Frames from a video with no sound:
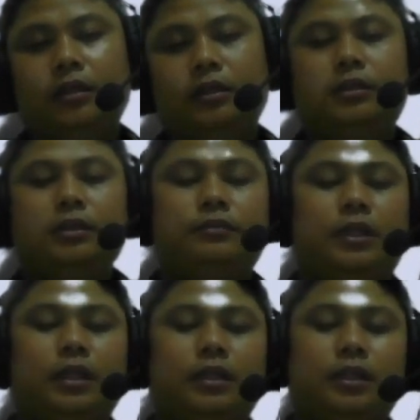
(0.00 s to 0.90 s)
This is we
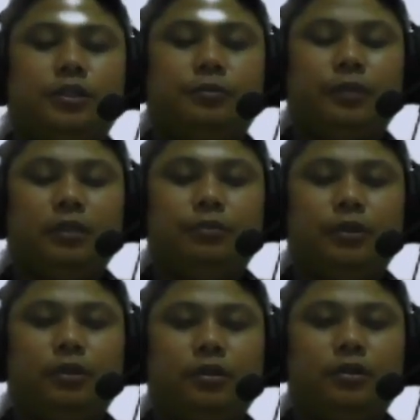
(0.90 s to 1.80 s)
can explain
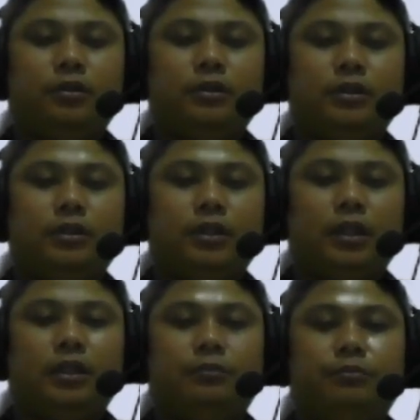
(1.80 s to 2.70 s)
for the
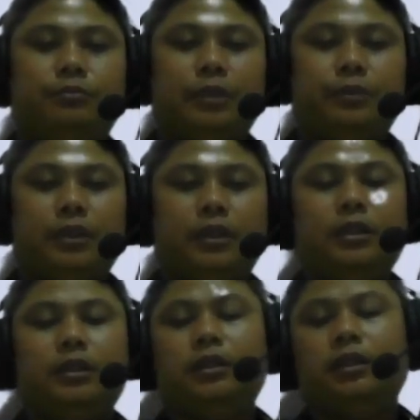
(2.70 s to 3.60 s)
anatomy paper,
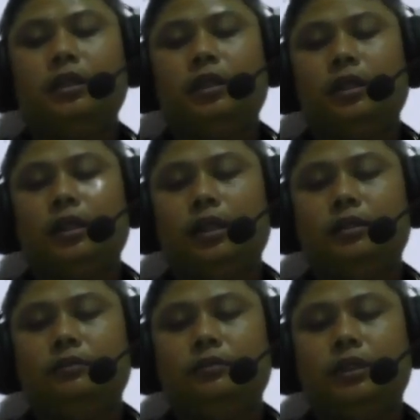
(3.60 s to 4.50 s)

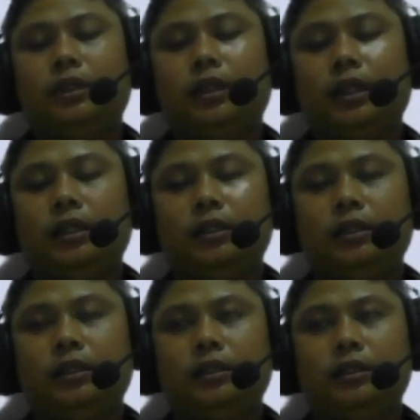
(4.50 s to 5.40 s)
and we
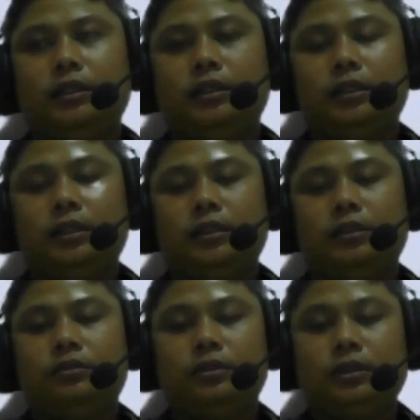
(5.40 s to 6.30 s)
can
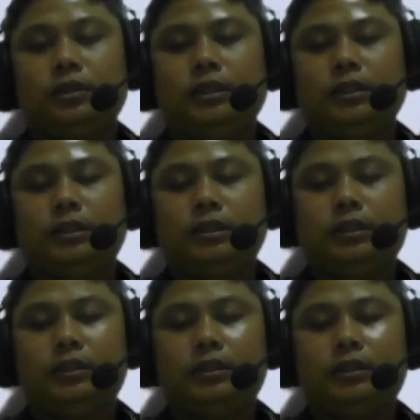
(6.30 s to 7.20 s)
look this